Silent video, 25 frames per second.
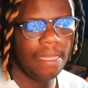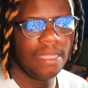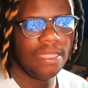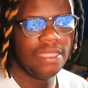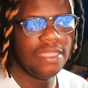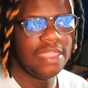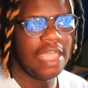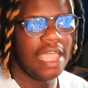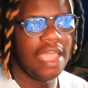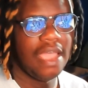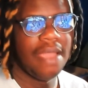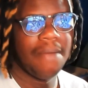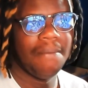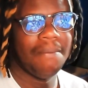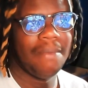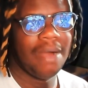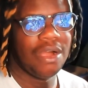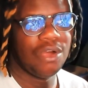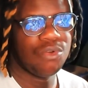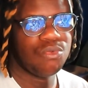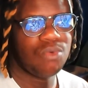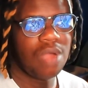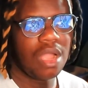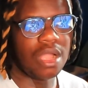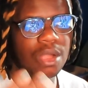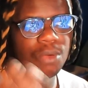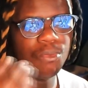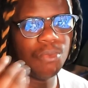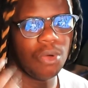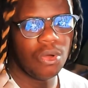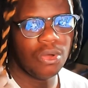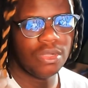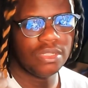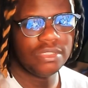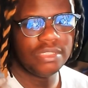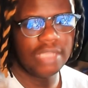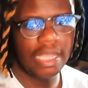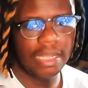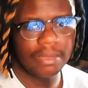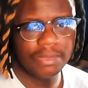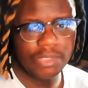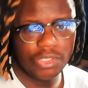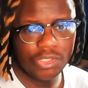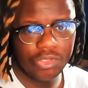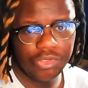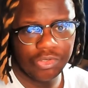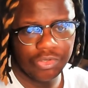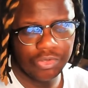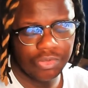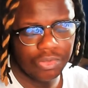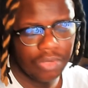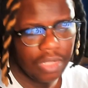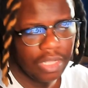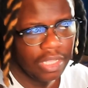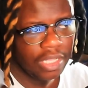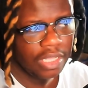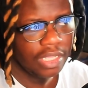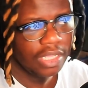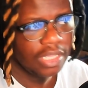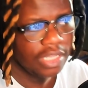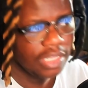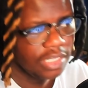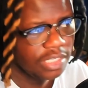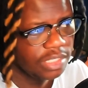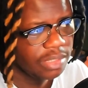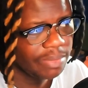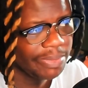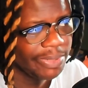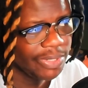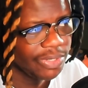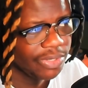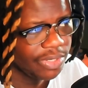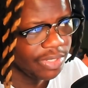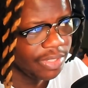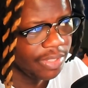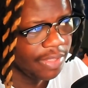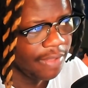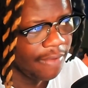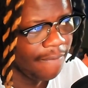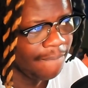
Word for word: that Mahoraga will adapt to his ability,